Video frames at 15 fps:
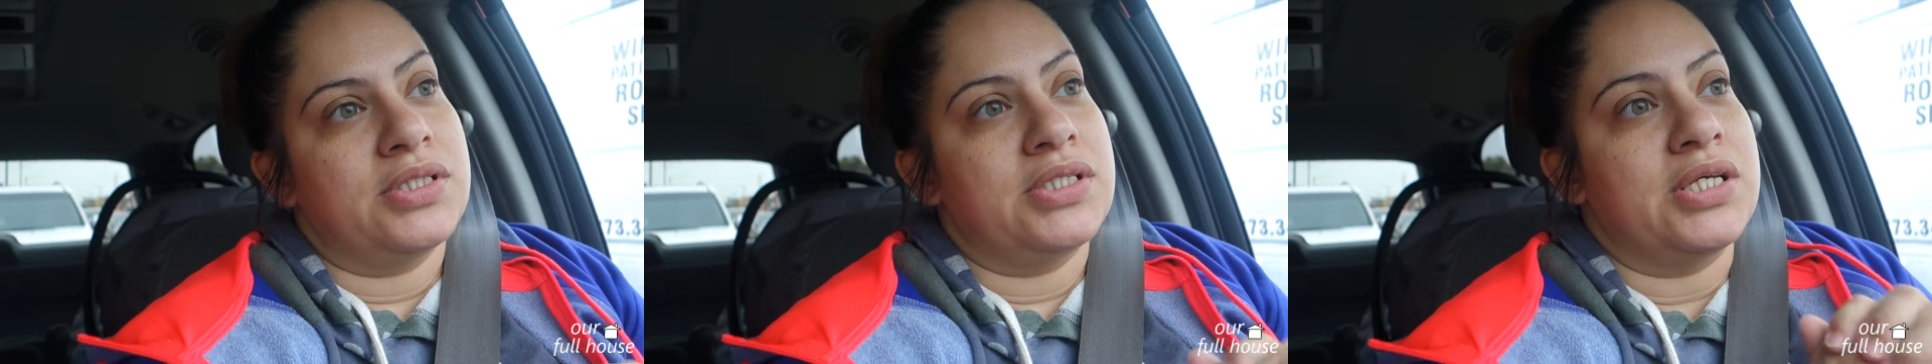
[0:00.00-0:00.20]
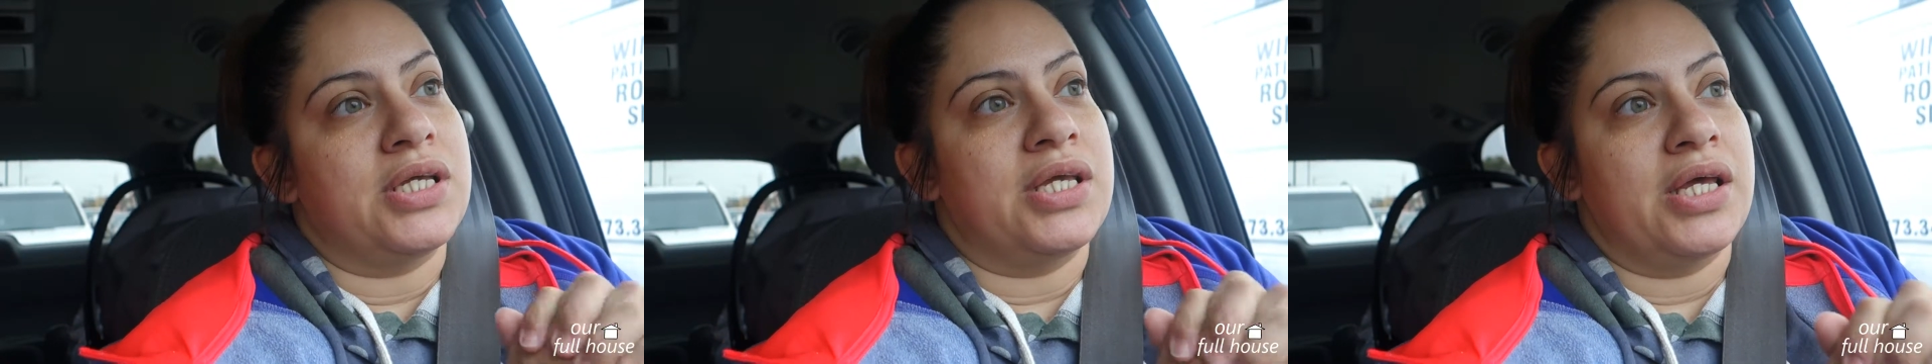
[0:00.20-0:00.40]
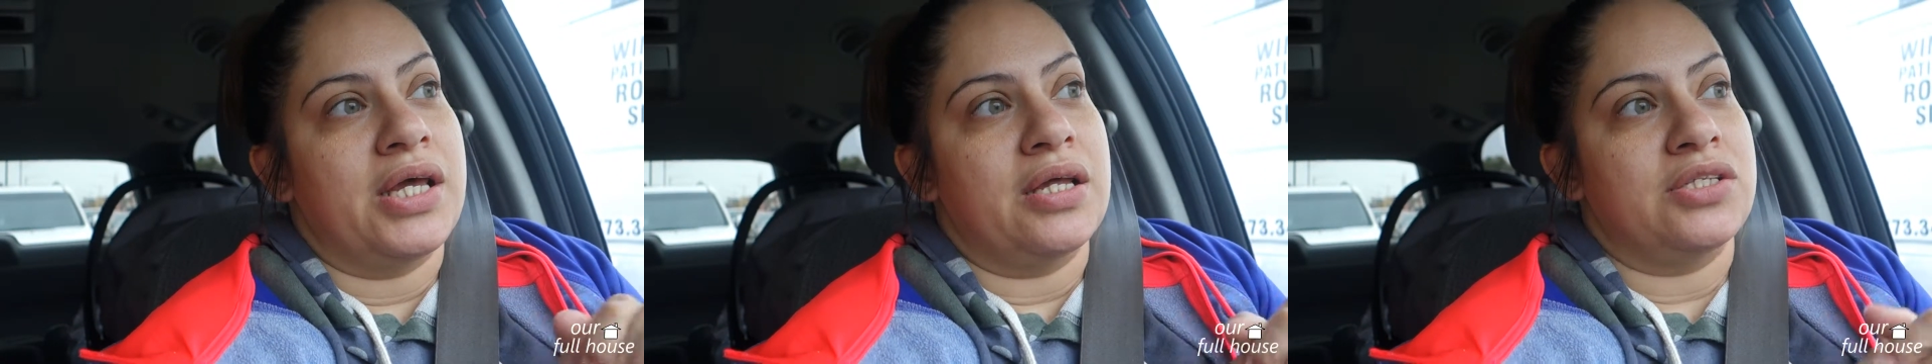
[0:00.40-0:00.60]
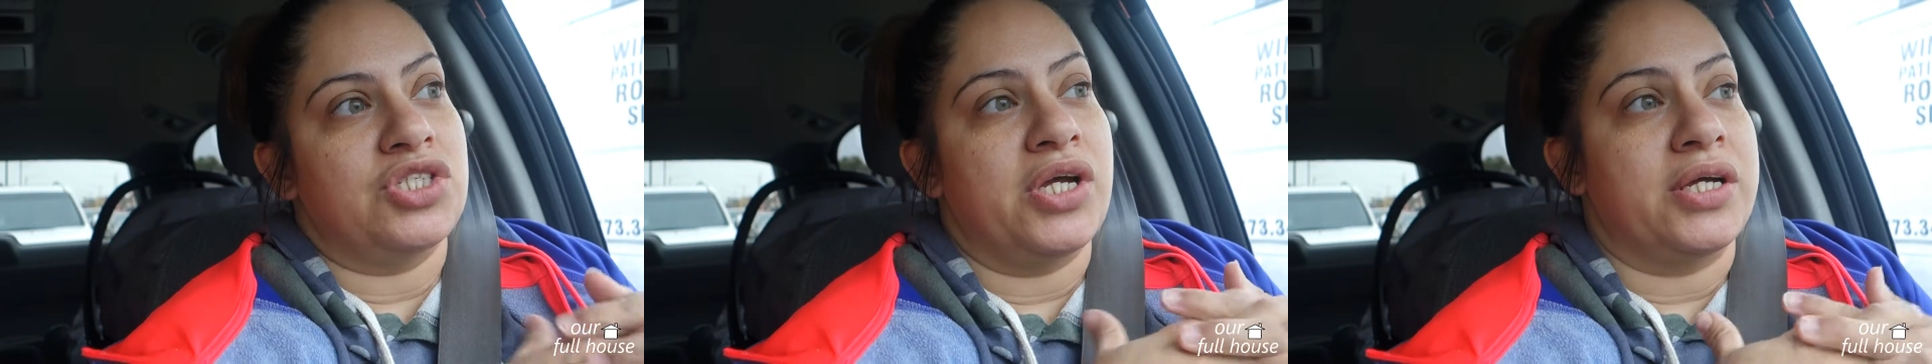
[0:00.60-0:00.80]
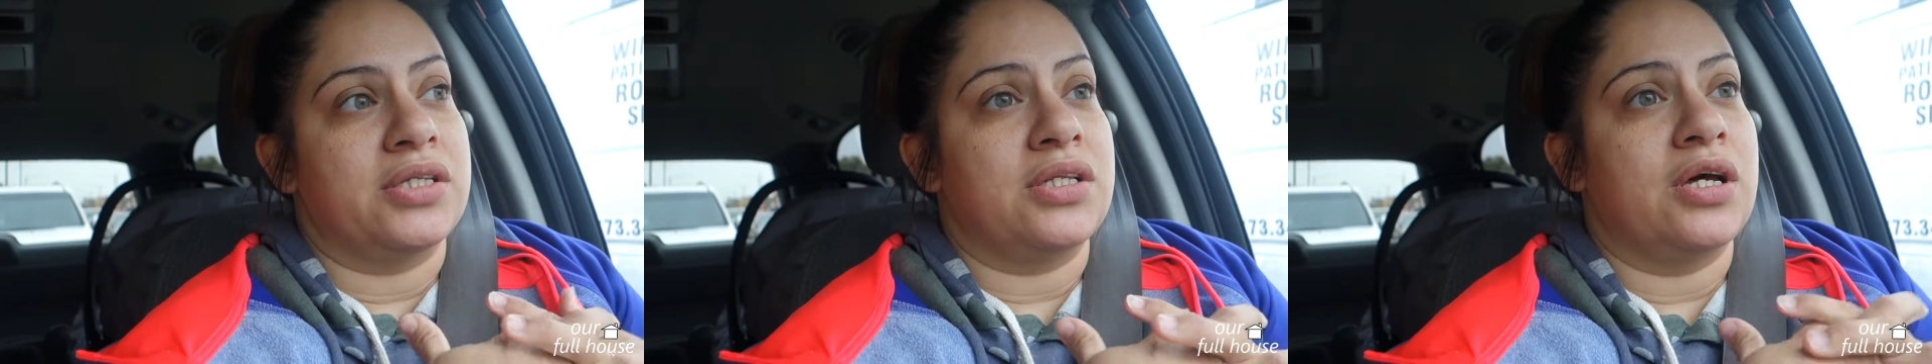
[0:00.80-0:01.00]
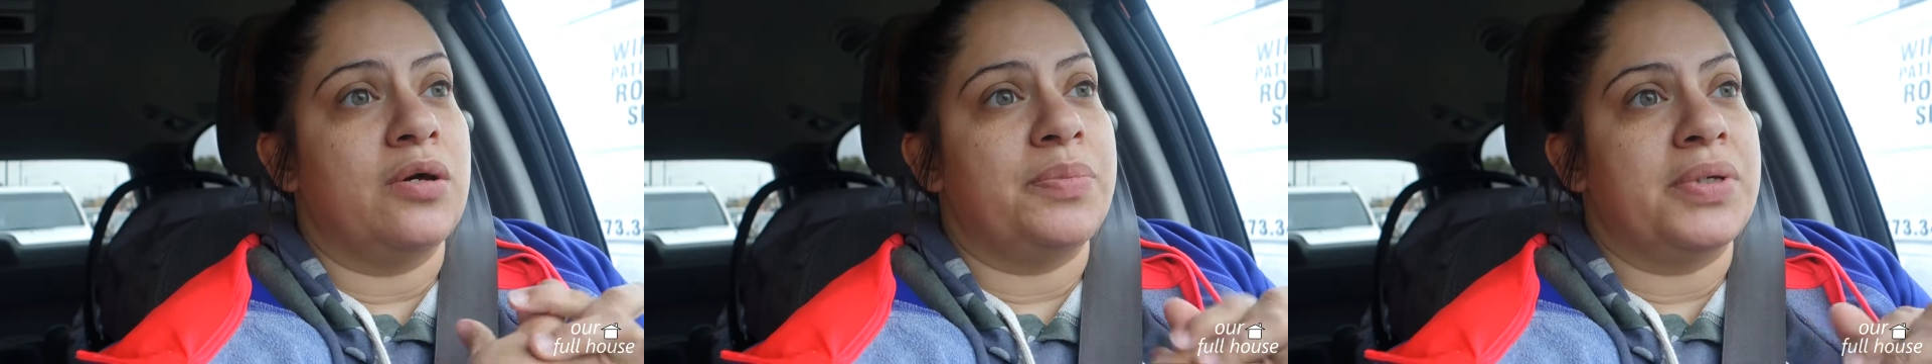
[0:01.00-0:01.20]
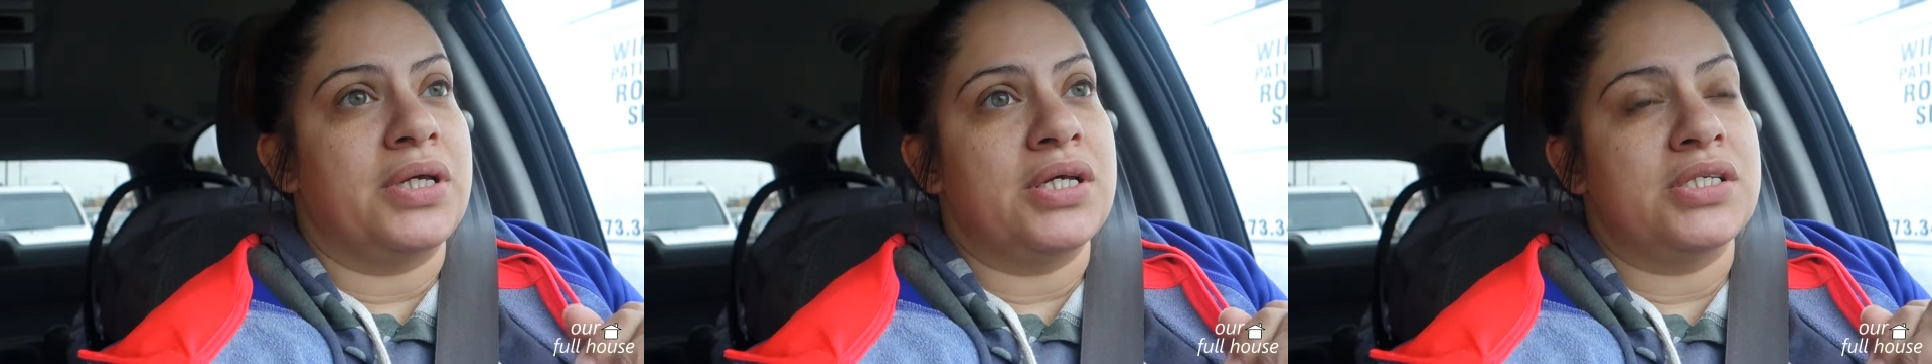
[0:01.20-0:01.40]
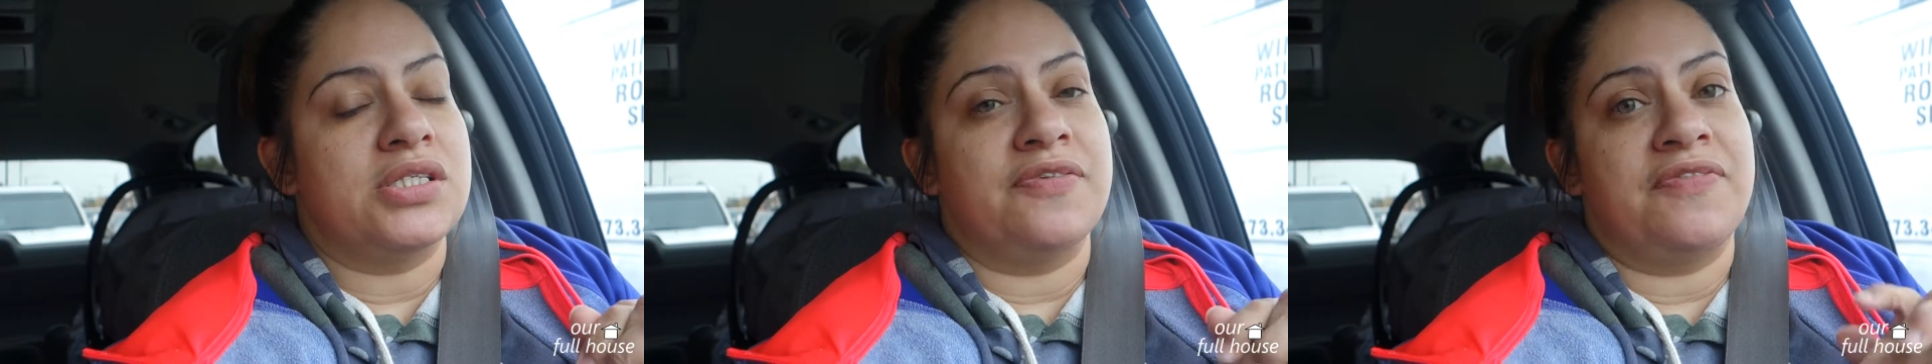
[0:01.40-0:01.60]
to get checked out
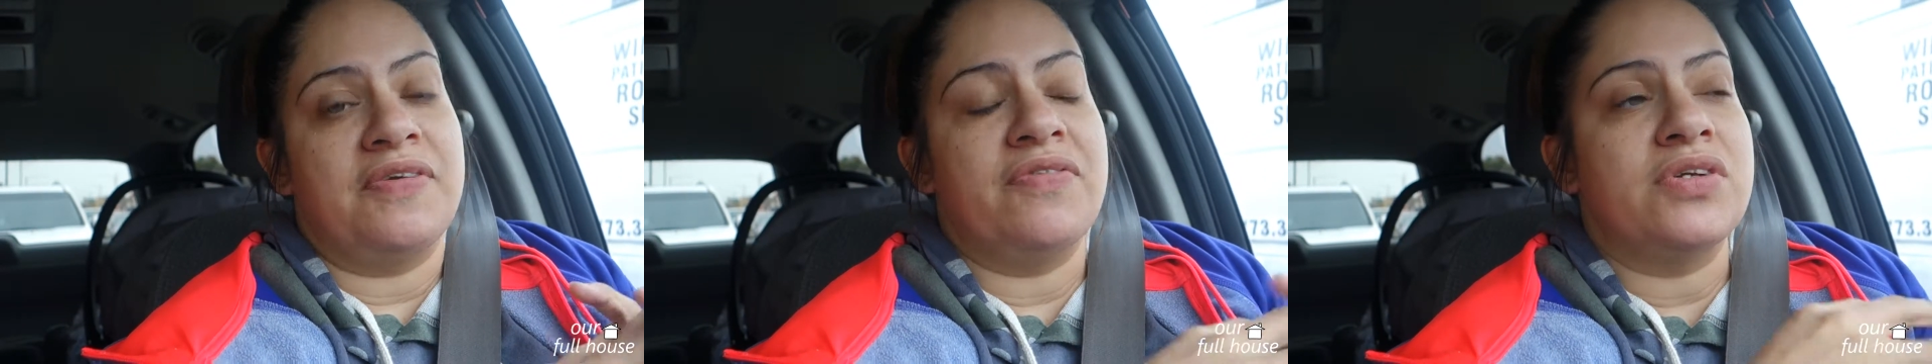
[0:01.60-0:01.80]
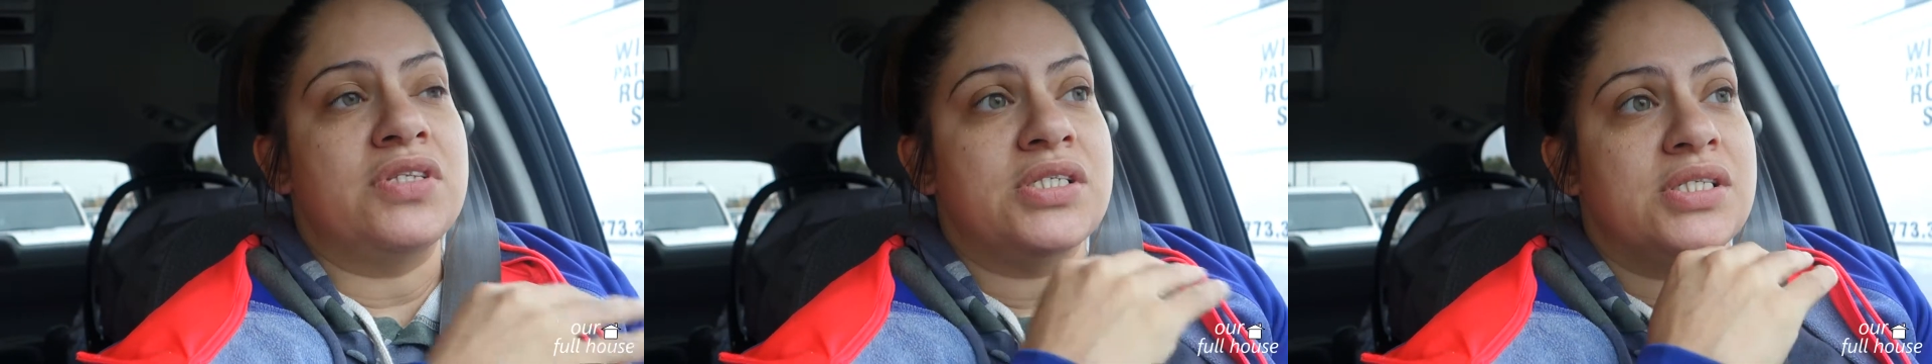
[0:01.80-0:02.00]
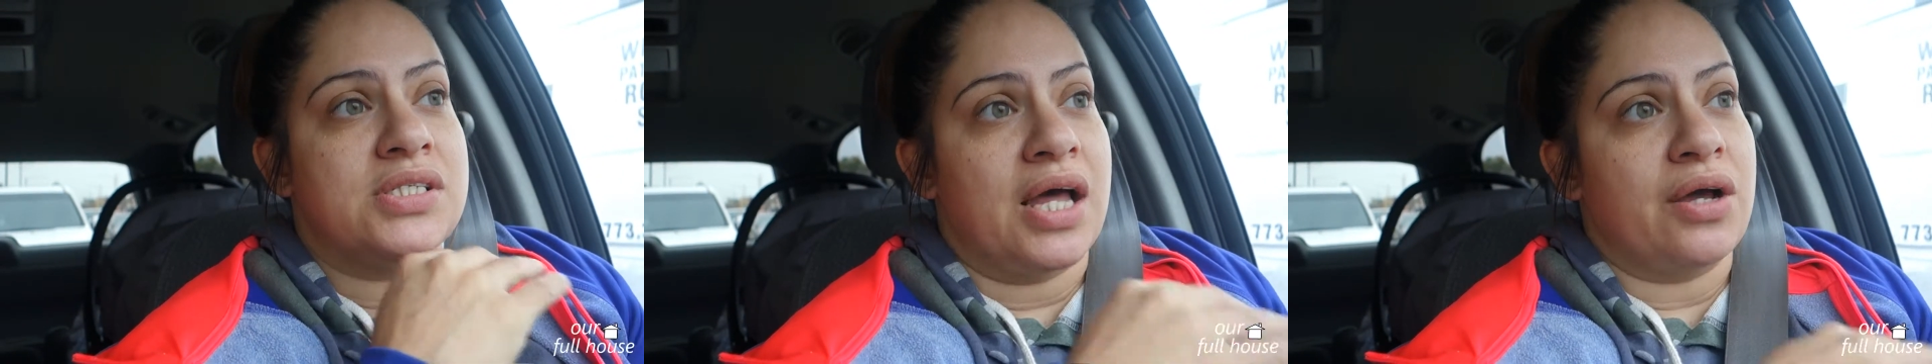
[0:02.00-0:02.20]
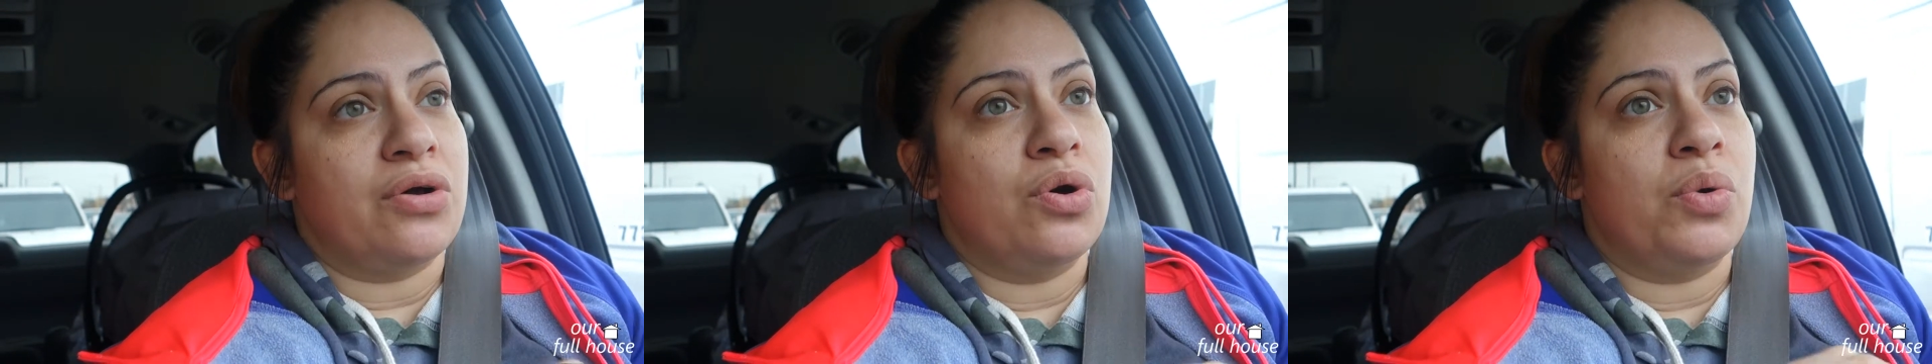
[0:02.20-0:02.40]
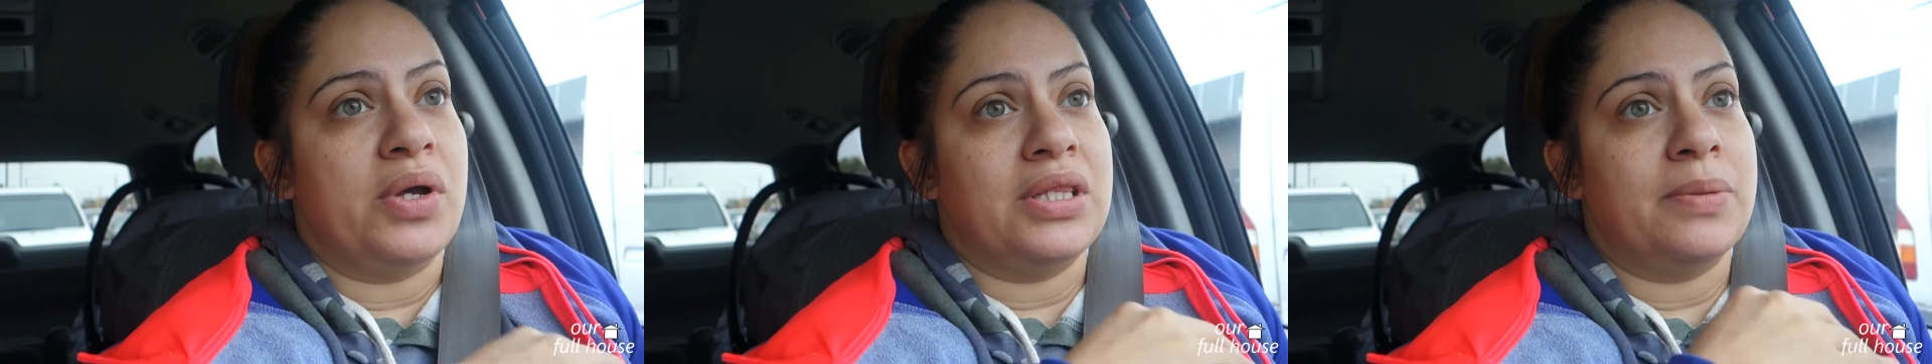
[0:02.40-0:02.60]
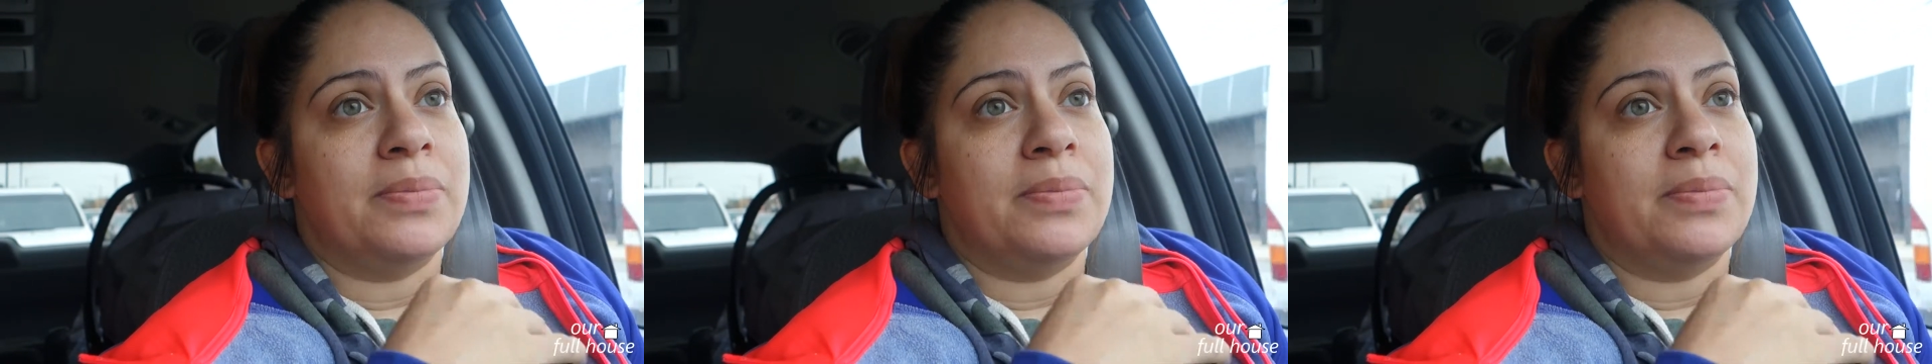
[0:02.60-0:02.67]
because the fever does not go away.